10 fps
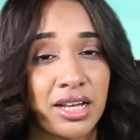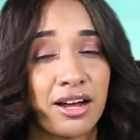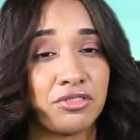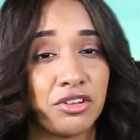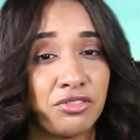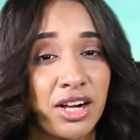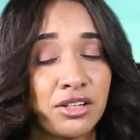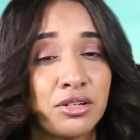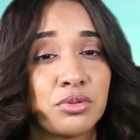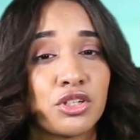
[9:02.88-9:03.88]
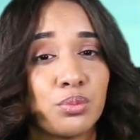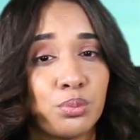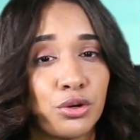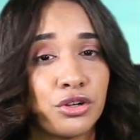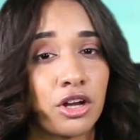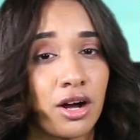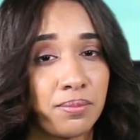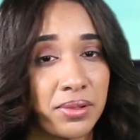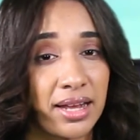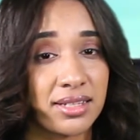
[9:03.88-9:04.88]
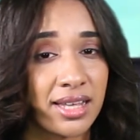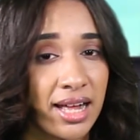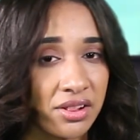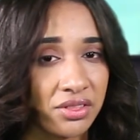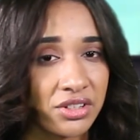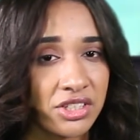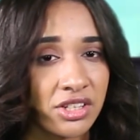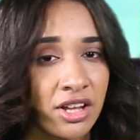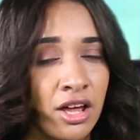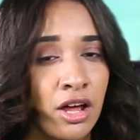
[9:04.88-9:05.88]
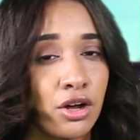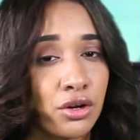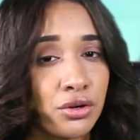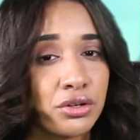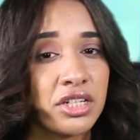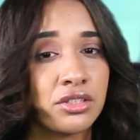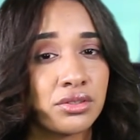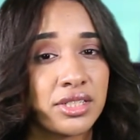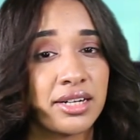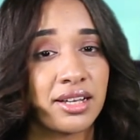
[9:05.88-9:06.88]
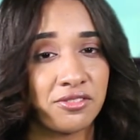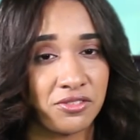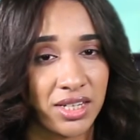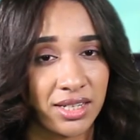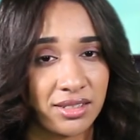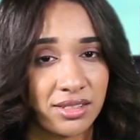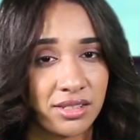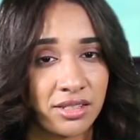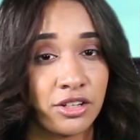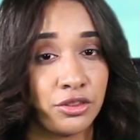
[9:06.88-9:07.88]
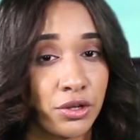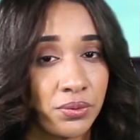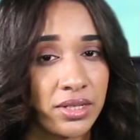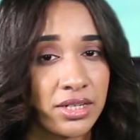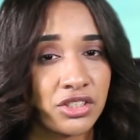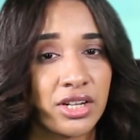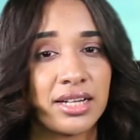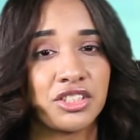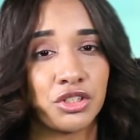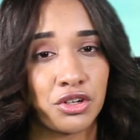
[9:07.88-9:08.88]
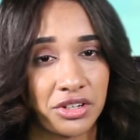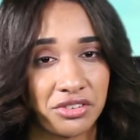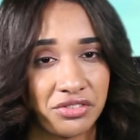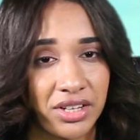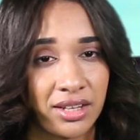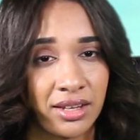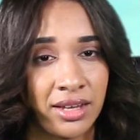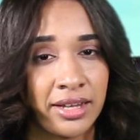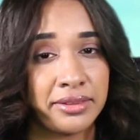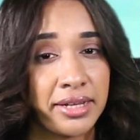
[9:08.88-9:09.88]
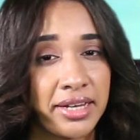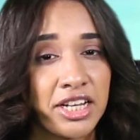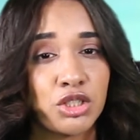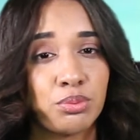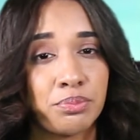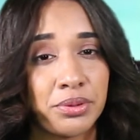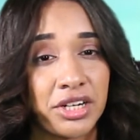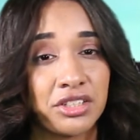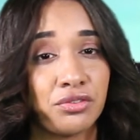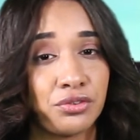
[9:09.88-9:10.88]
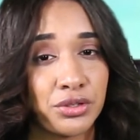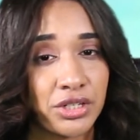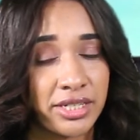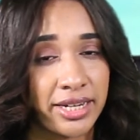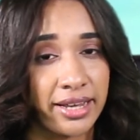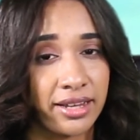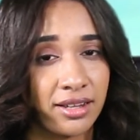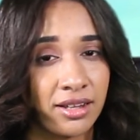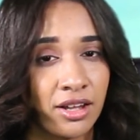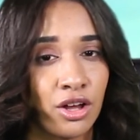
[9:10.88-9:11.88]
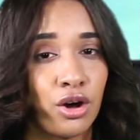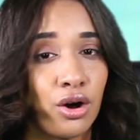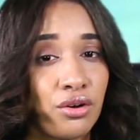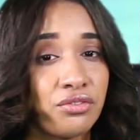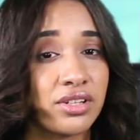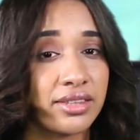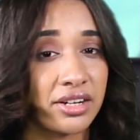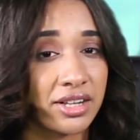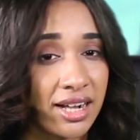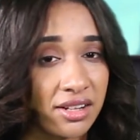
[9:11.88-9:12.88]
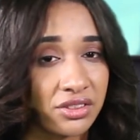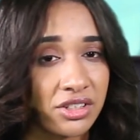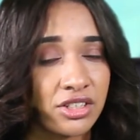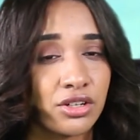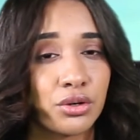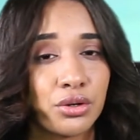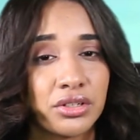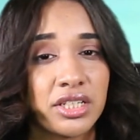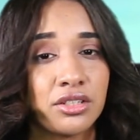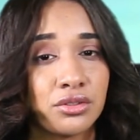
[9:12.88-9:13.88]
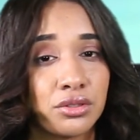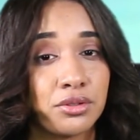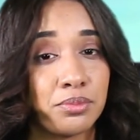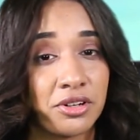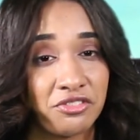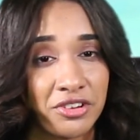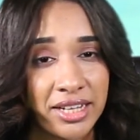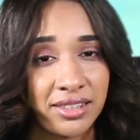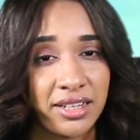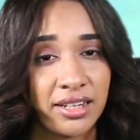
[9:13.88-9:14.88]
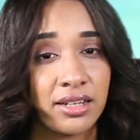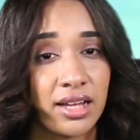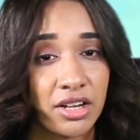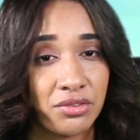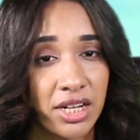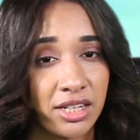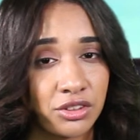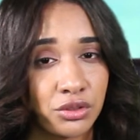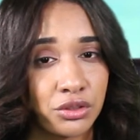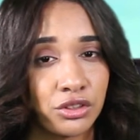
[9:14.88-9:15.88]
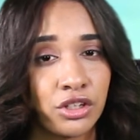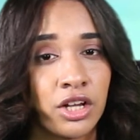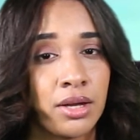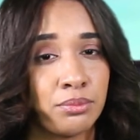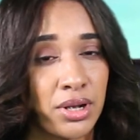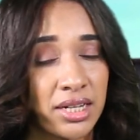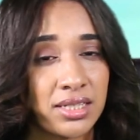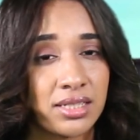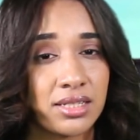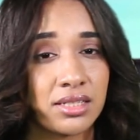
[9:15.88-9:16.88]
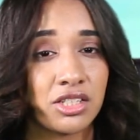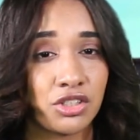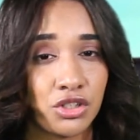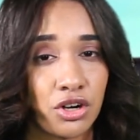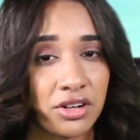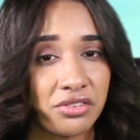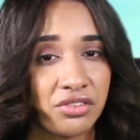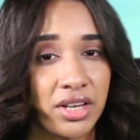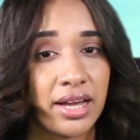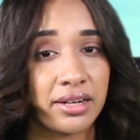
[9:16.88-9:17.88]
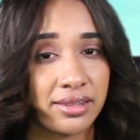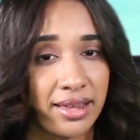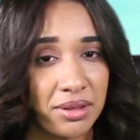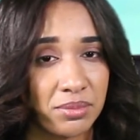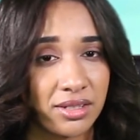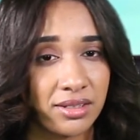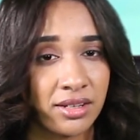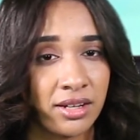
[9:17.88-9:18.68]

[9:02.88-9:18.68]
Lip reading: have developed more complex calendars according to their convenience, knowledge, and geography. They each prepared the first day of their calendar according to the prevailing agricultural practices, geography, and climate.